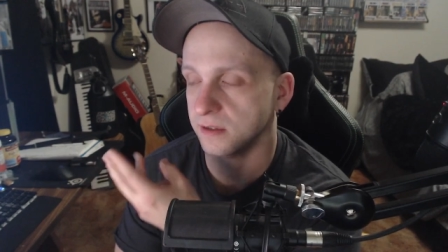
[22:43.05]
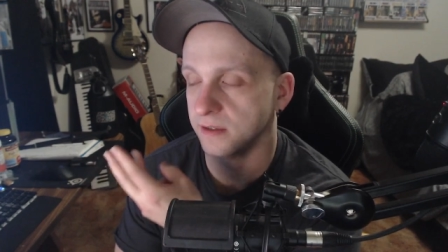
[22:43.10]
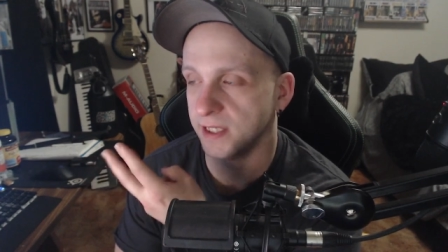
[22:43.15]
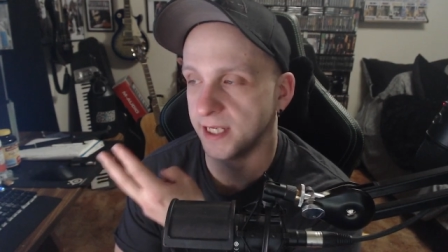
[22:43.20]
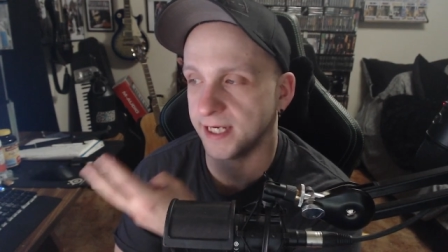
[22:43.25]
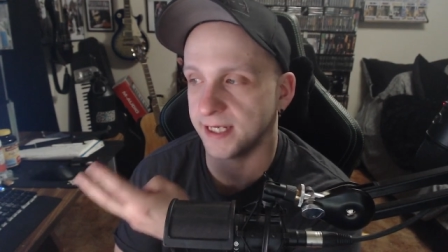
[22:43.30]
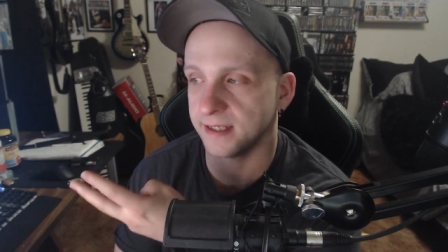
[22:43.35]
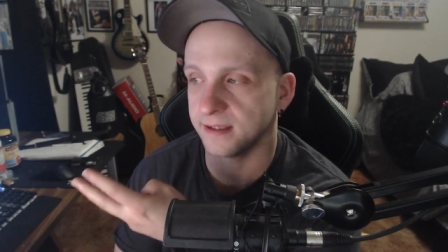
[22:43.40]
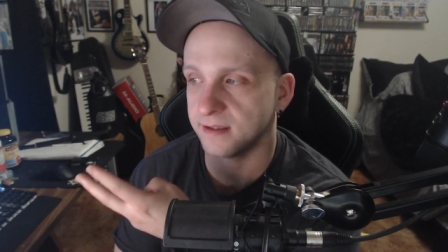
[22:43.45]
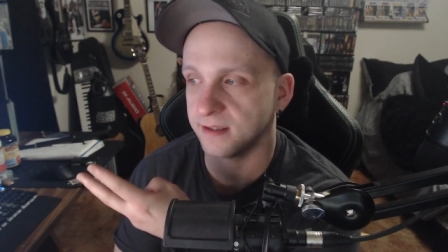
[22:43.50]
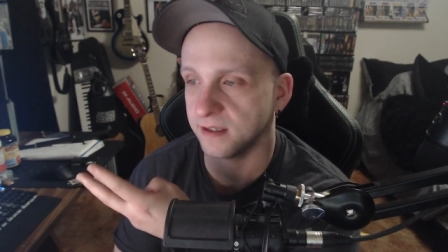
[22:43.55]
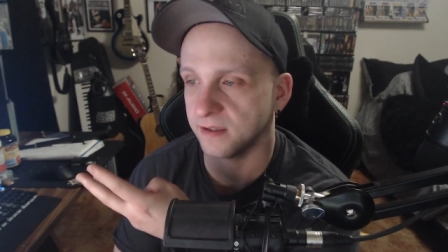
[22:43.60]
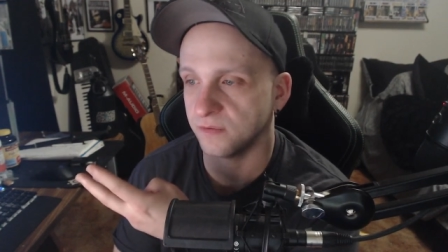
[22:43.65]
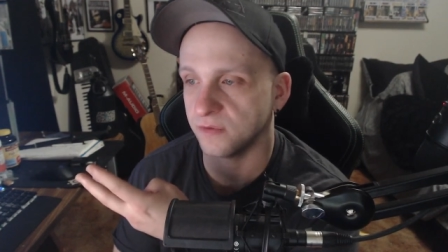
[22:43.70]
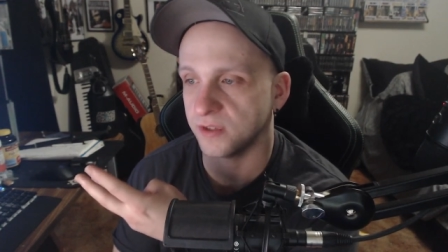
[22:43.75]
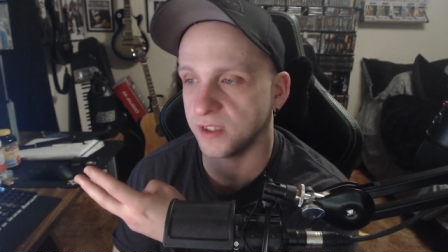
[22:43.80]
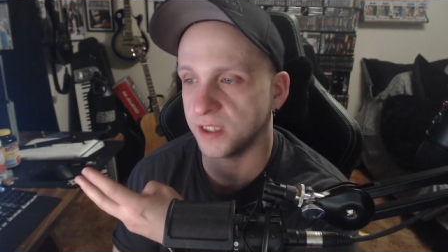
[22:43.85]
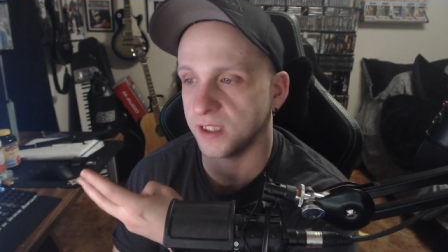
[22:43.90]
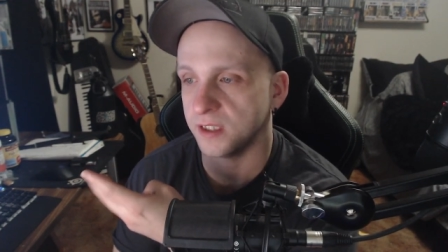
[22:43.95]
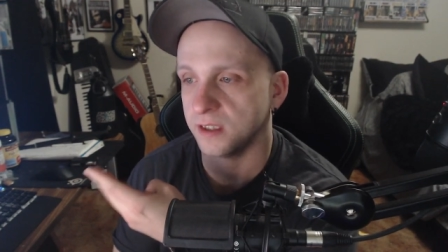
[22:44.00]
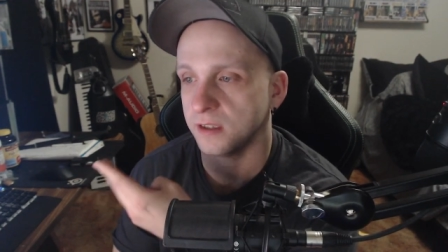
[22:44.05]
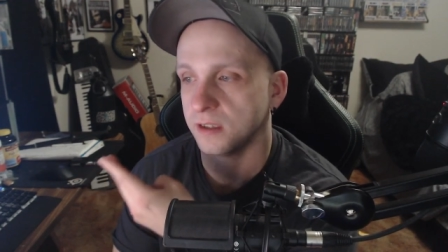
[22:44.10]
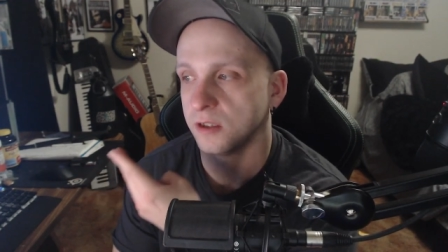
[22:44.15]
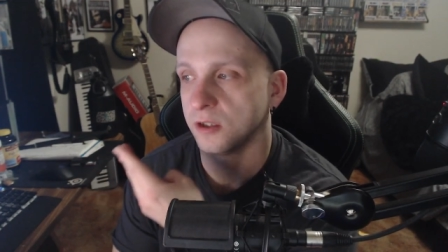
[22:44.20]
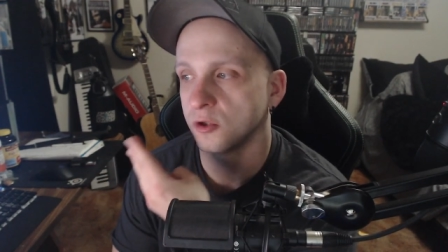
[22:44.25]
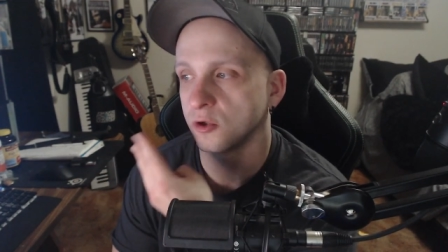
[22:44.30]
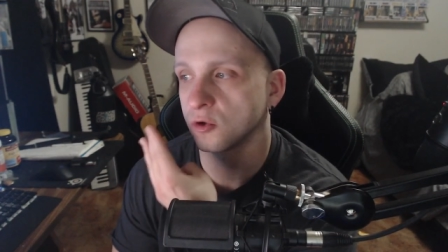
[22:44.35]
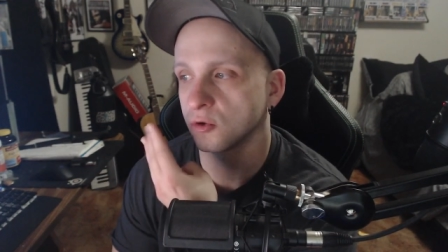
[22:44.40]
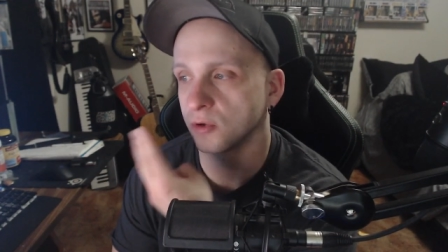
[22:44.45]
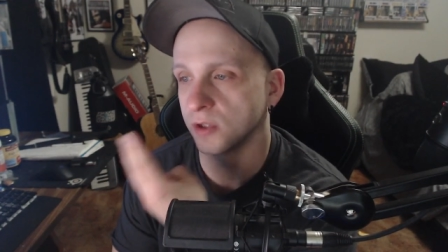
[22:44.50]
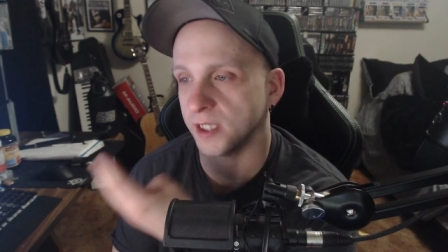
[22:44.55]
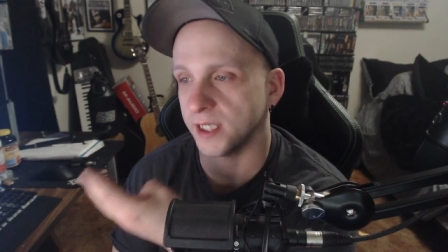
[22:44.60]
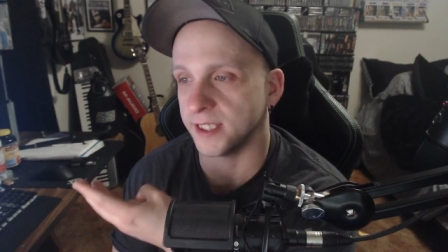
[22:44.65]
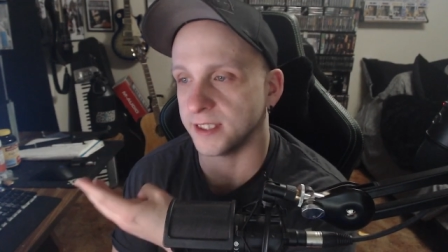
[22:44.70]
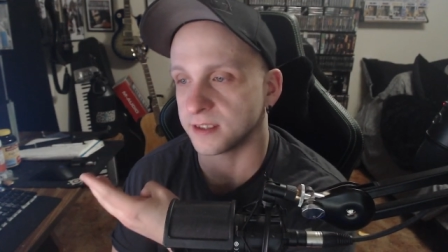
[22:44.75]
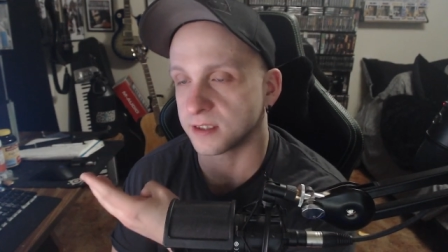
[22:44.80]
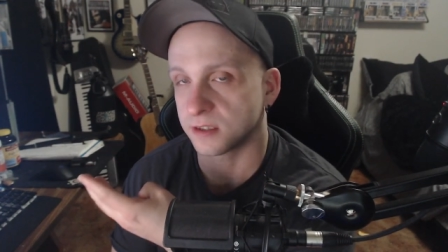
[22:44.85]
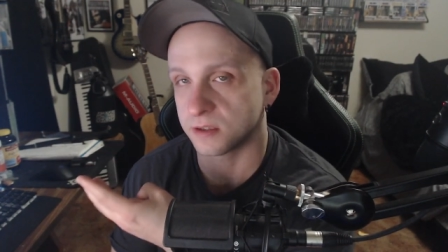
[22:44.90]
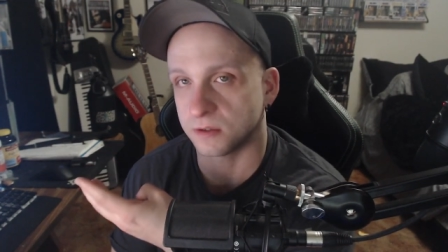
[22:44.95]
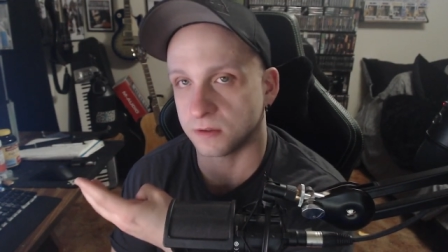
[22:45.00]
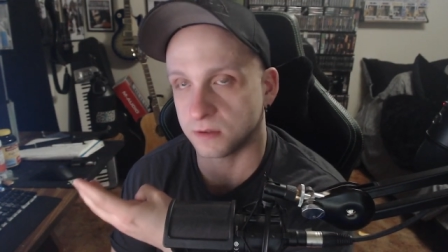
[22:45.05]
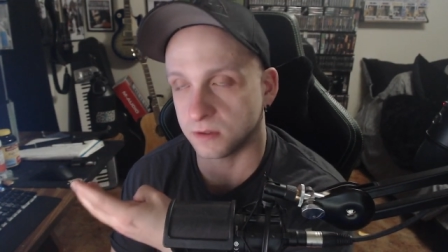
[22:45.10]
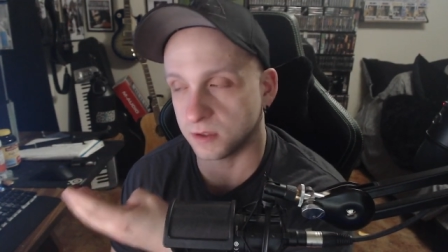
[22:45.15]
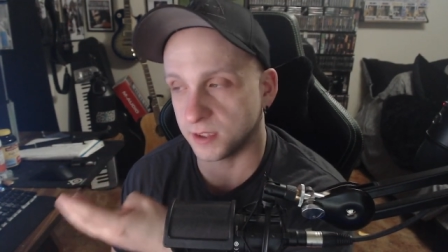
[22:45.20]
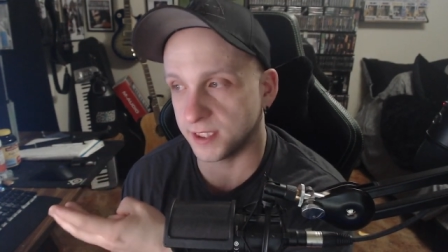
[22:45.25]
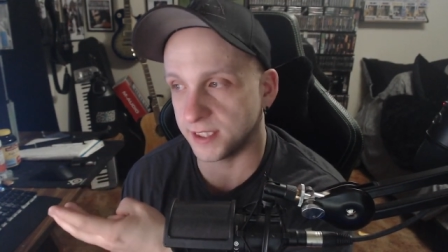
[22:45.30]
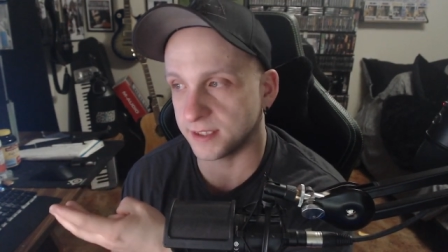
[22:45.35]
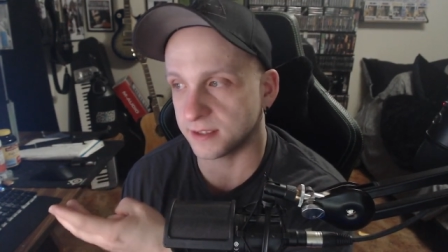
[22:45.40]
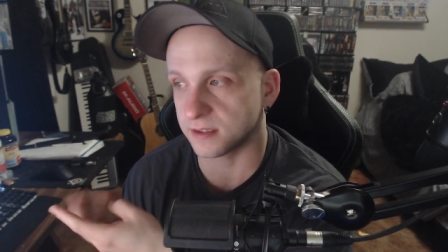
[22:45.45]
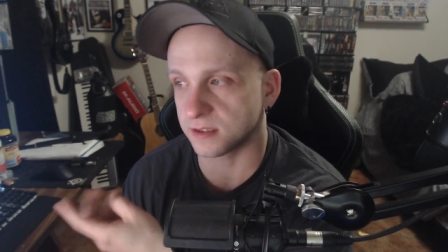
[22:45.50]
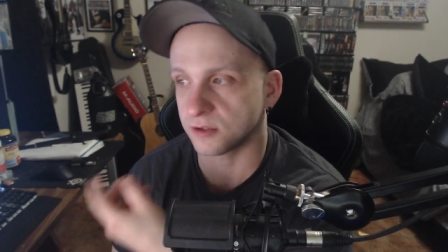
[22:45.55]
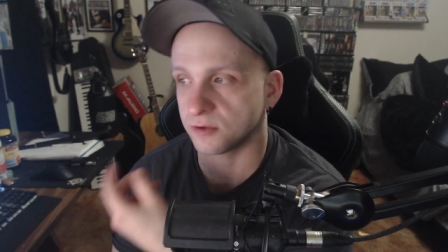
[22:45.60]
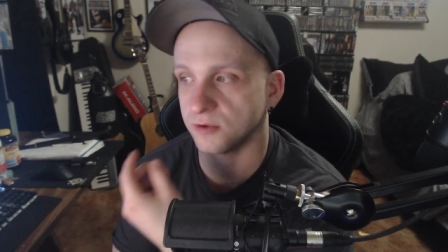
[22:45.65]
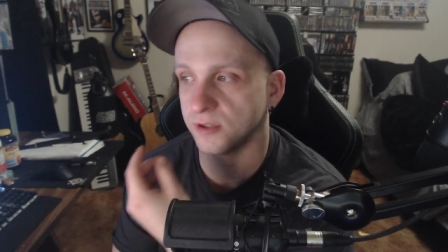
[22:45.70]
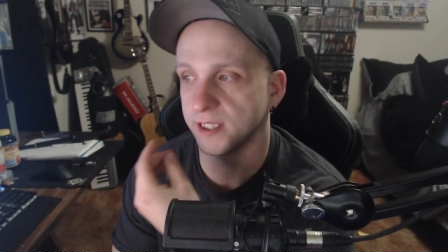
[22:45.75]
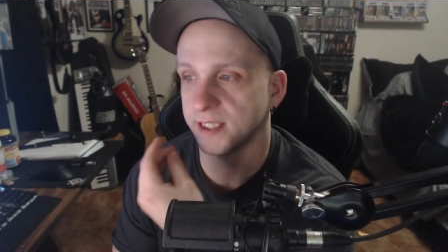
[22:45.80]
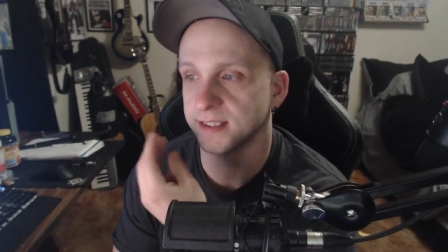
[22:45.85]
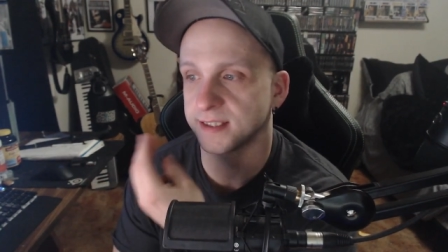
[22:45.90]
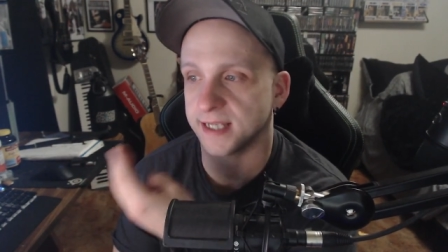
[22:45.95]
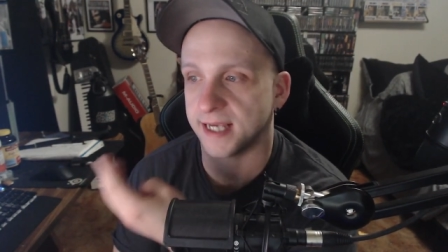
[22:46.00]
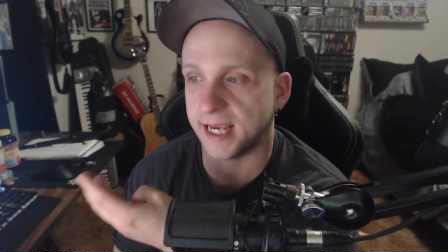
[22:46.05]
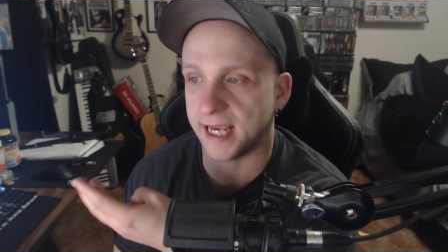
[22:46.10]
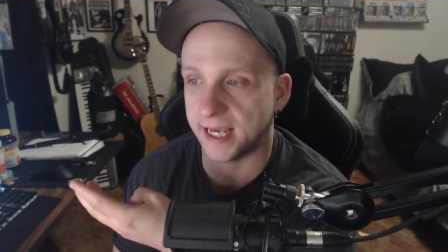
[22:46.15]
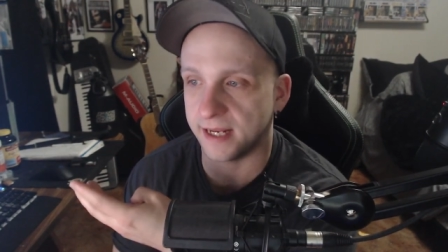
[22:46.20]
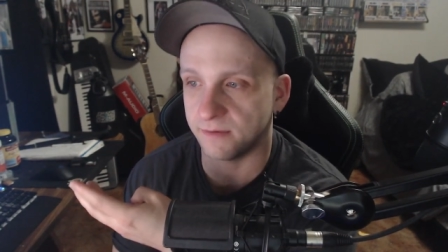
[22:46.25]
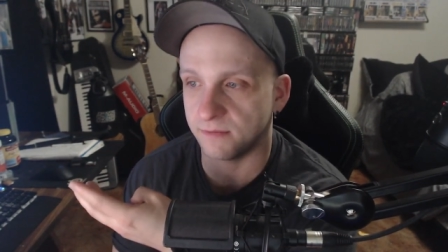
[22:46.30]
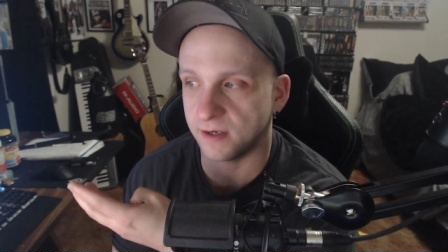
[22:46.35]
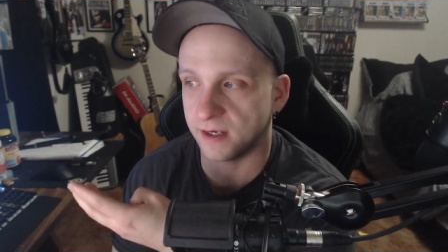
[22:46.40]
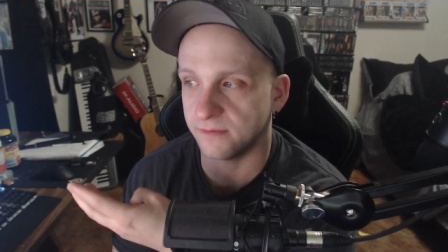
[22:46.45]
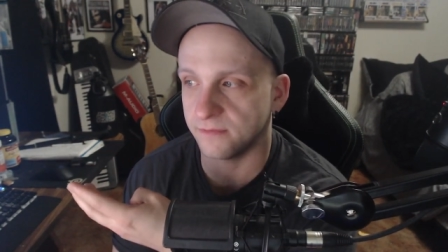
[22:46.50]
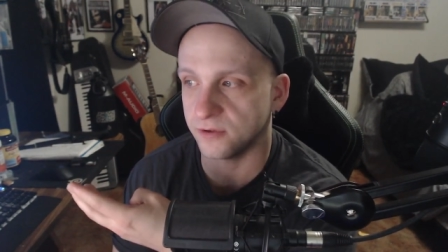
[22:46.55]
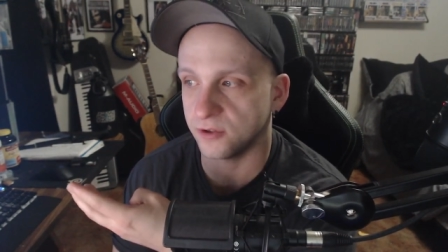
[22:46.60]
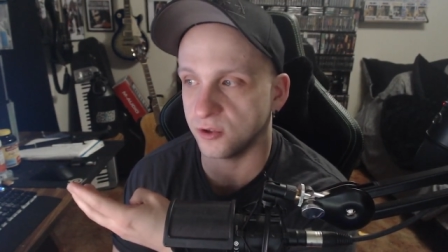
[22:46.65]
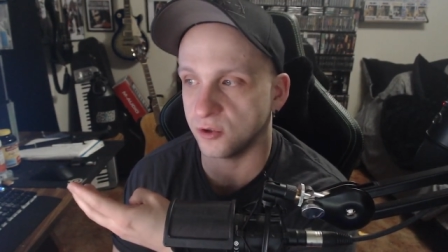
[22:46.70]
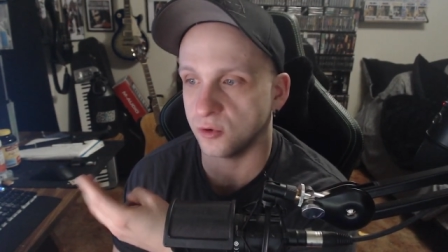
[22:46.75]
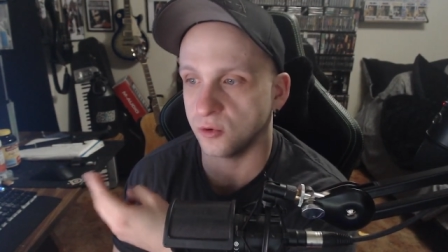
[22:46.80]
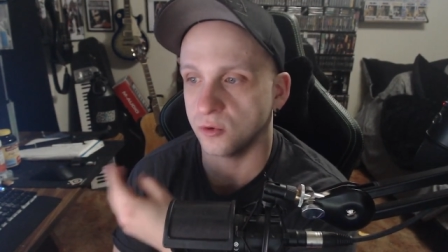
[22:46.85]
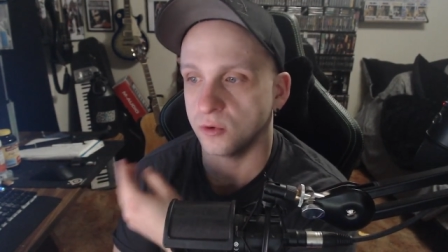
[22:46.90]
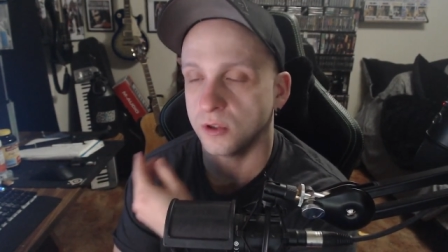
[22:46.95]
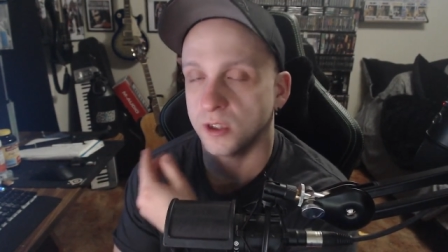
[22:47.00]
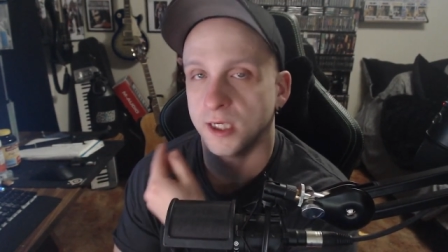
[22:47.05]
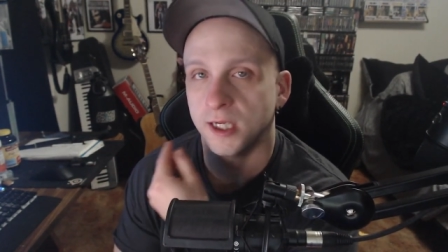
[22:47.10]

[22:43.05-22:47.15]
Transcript: negativity creates clicks, creates ad revenue,